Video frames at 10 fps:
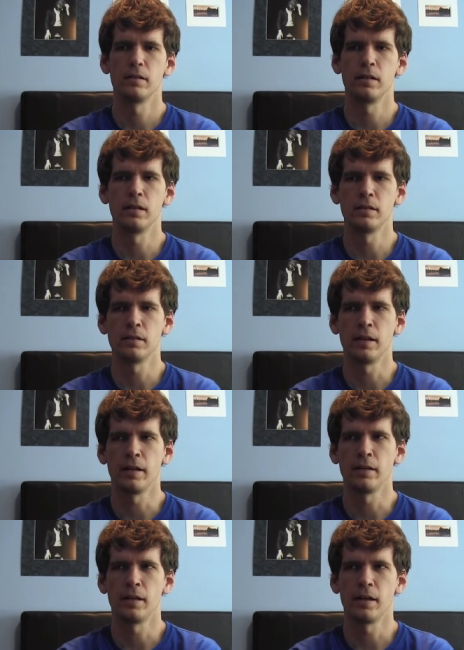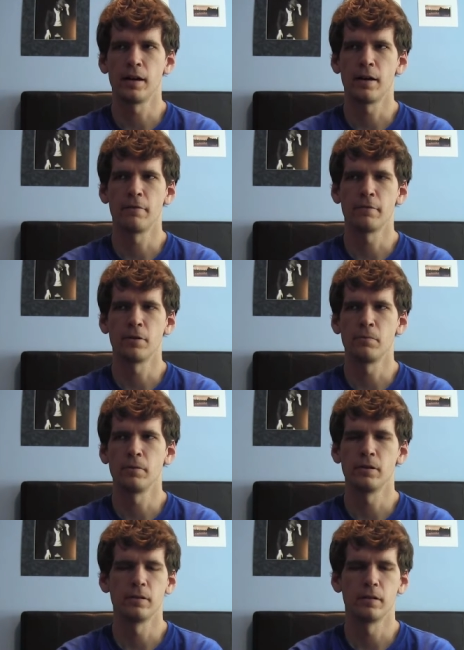they say they have
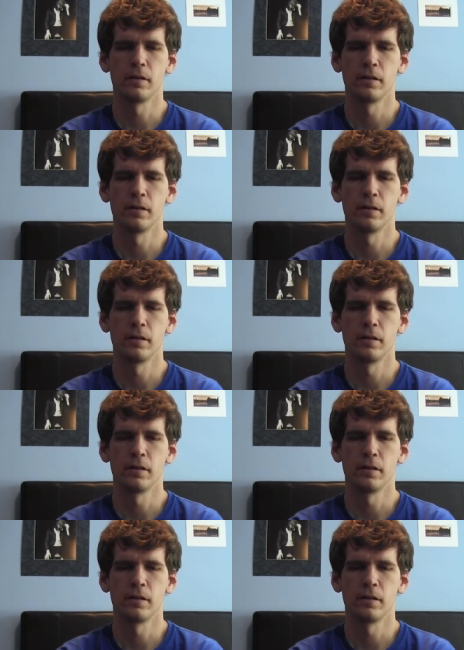open